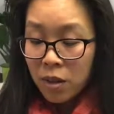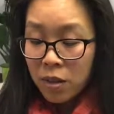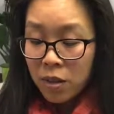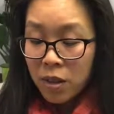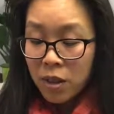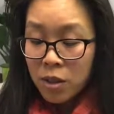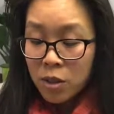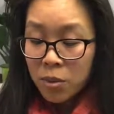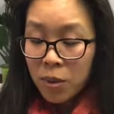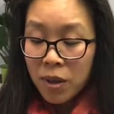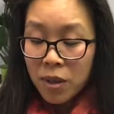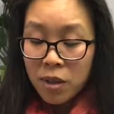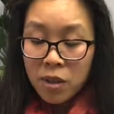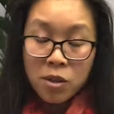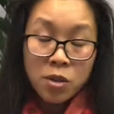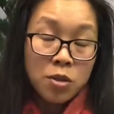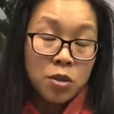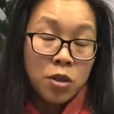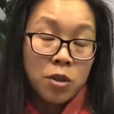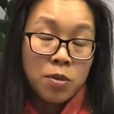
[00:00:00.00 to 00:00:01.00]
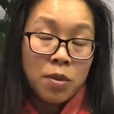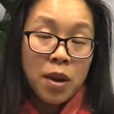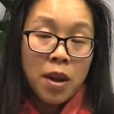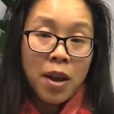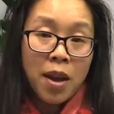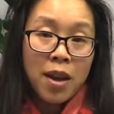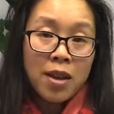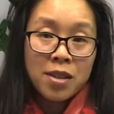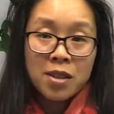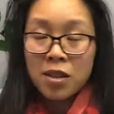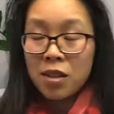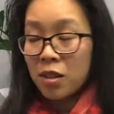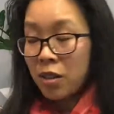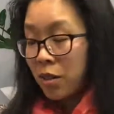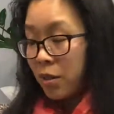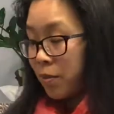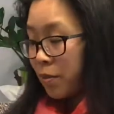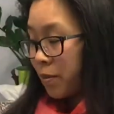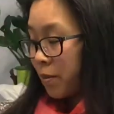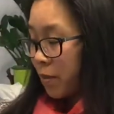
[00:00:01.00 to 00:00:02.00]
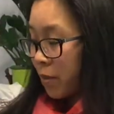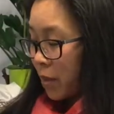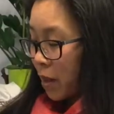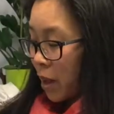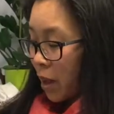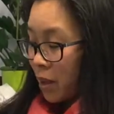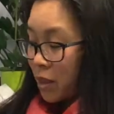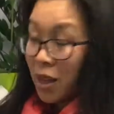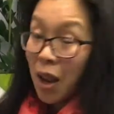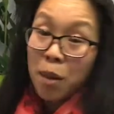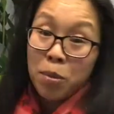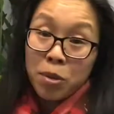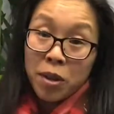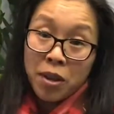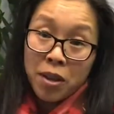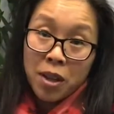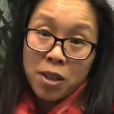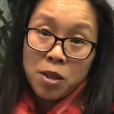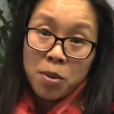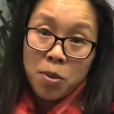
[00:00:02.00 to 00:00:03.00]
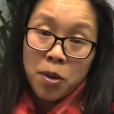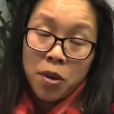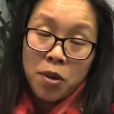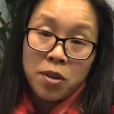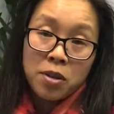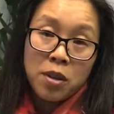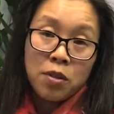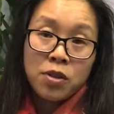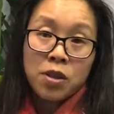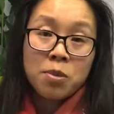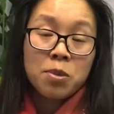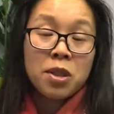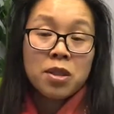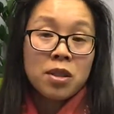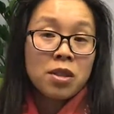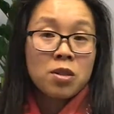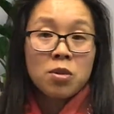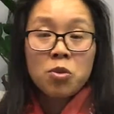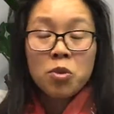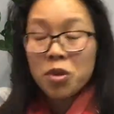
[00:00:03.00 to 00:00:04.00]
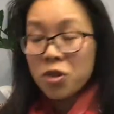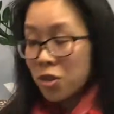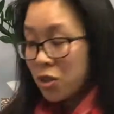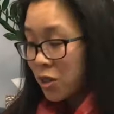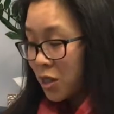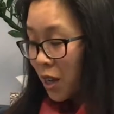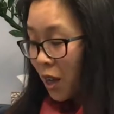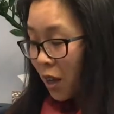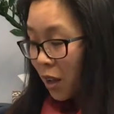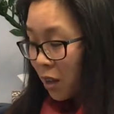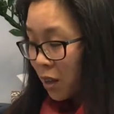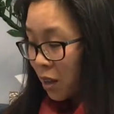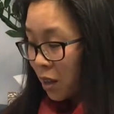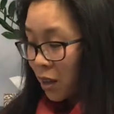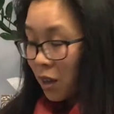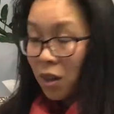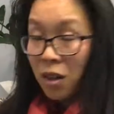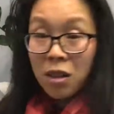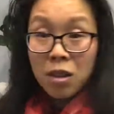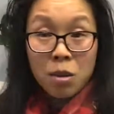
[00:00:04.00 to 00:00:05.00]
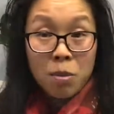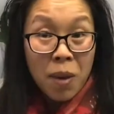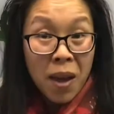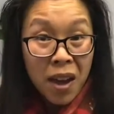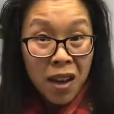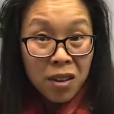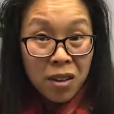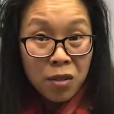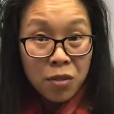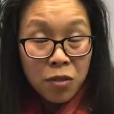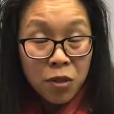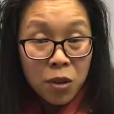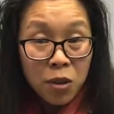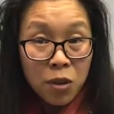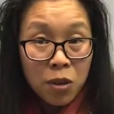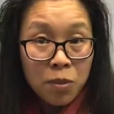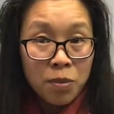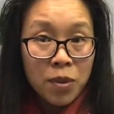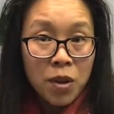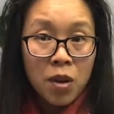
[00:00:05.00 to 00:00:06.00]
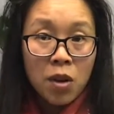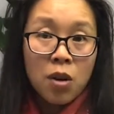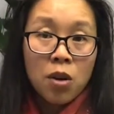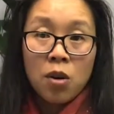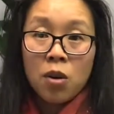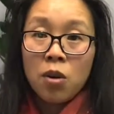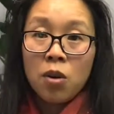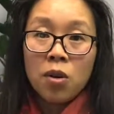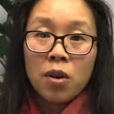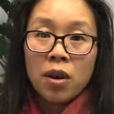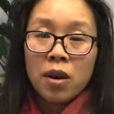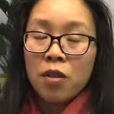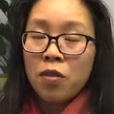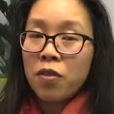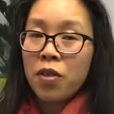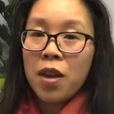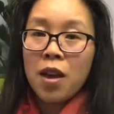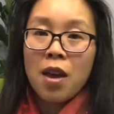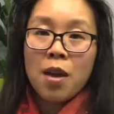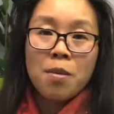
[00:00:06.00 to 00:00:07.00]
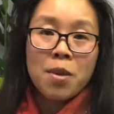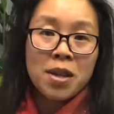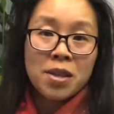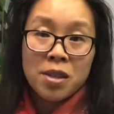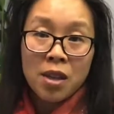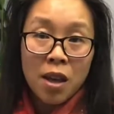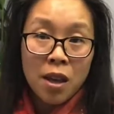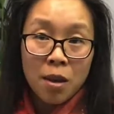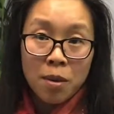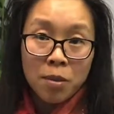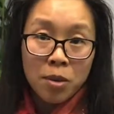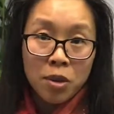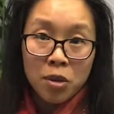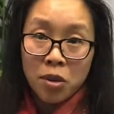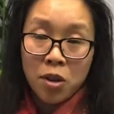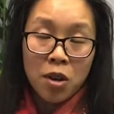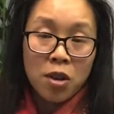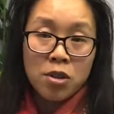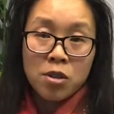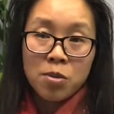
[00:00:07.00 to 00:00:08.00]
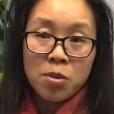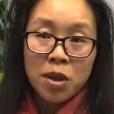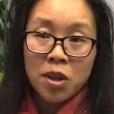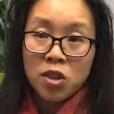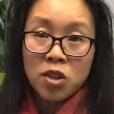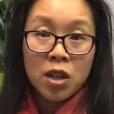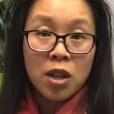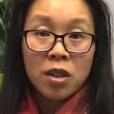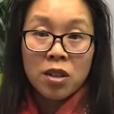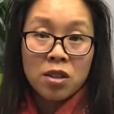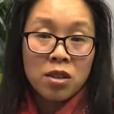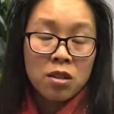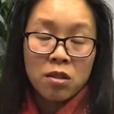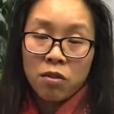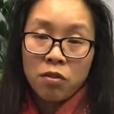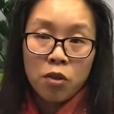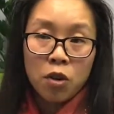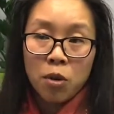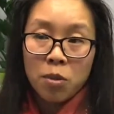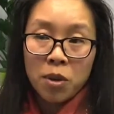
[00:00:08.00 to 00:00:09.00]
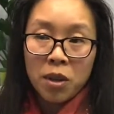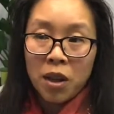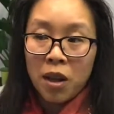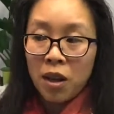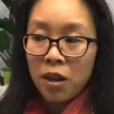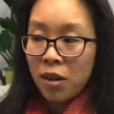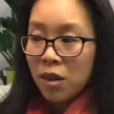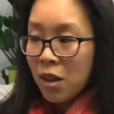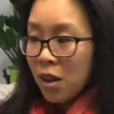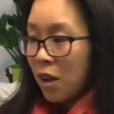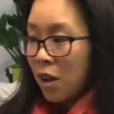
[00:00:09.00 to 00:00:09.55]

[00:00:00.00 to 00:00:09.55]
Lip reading: this one is good as a tablet, I suppose, if someone doesn't want to take the powdered form, or if the MSM glucosamine gelatin formula